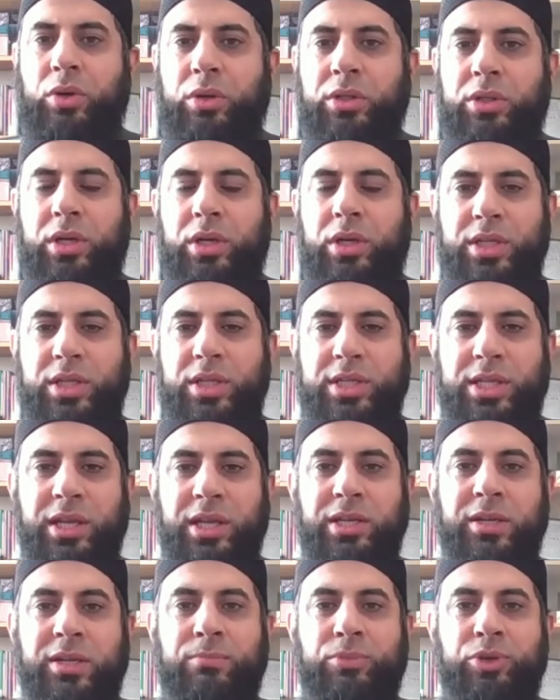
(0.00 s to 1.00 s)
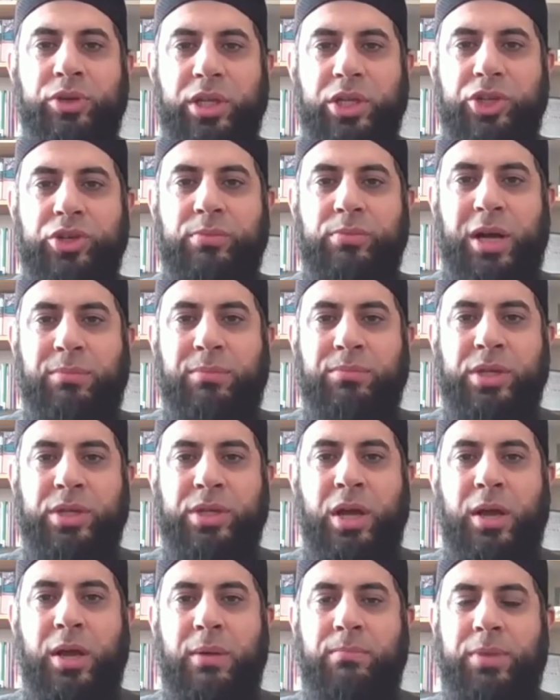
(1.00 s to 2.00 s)
called Understanding British
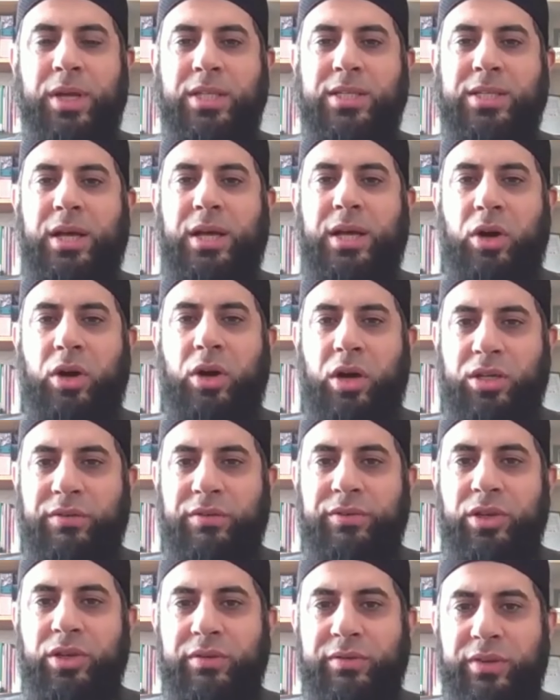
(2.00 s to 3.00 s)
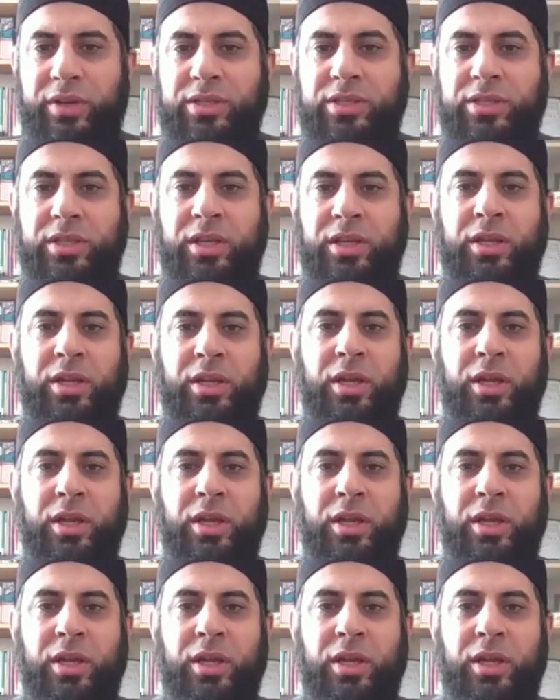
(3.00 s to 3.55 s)
Imams, based at Cardiff University.